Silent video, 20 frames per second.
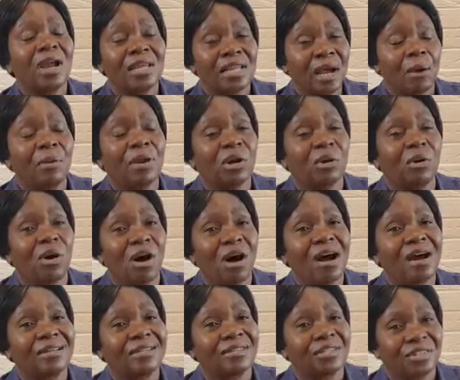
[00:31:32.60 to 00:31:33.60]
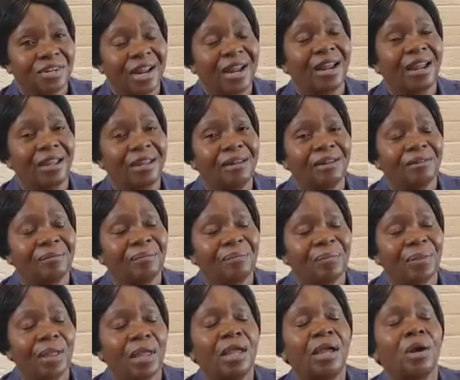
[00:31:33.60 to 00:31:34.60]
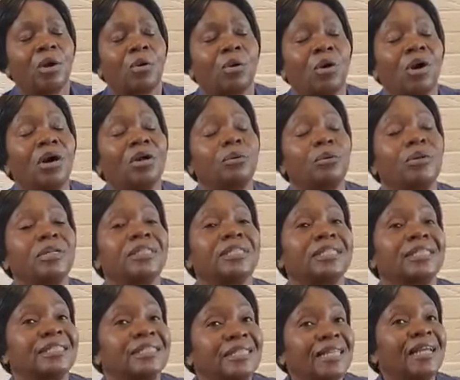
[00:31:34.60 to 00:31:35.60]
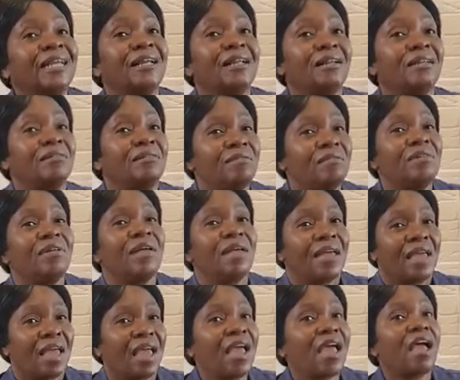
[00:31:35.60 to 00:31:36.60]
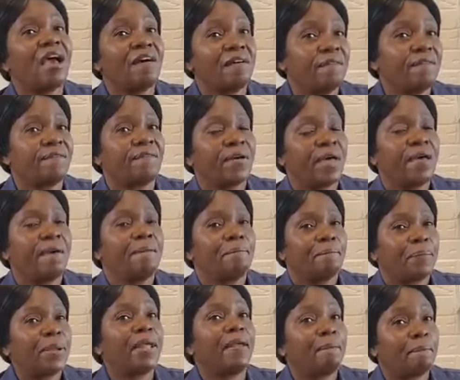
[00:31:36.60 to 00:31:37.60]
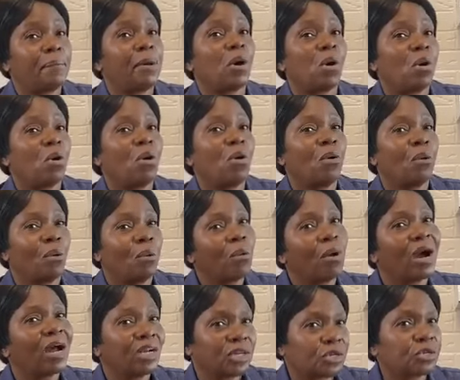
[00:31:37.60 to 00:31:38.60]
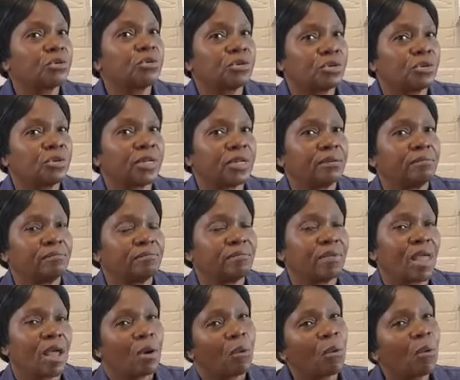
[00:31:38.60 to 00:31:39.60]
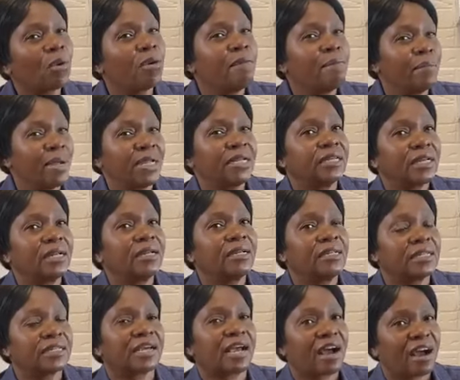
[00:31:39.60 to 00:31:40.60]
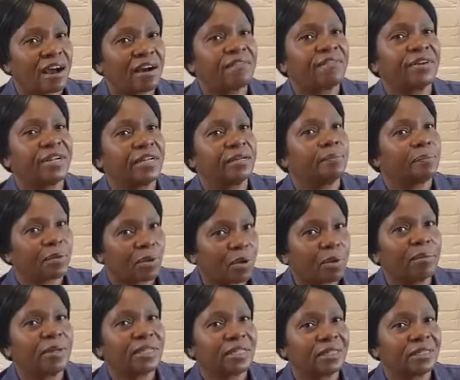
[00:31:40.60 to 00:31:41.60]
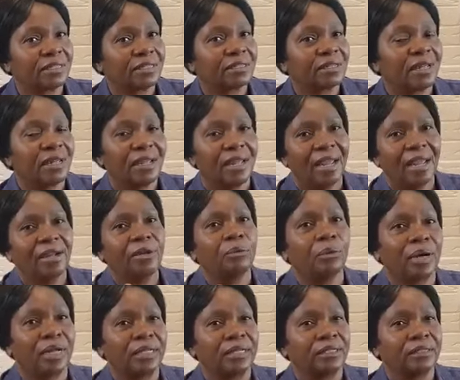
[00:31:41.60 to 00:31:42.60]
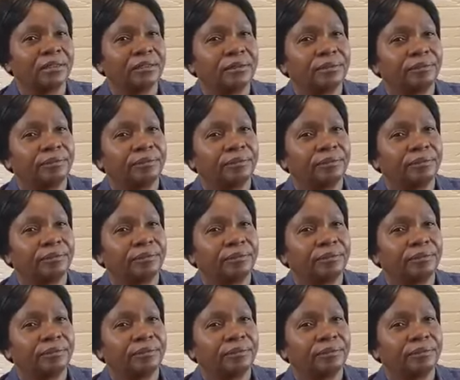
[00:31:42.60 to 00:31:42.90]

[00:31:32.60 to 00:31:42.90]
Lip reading: Whether we go astray, God will still have people who are true to him, who will maintain his covenant promises. And what?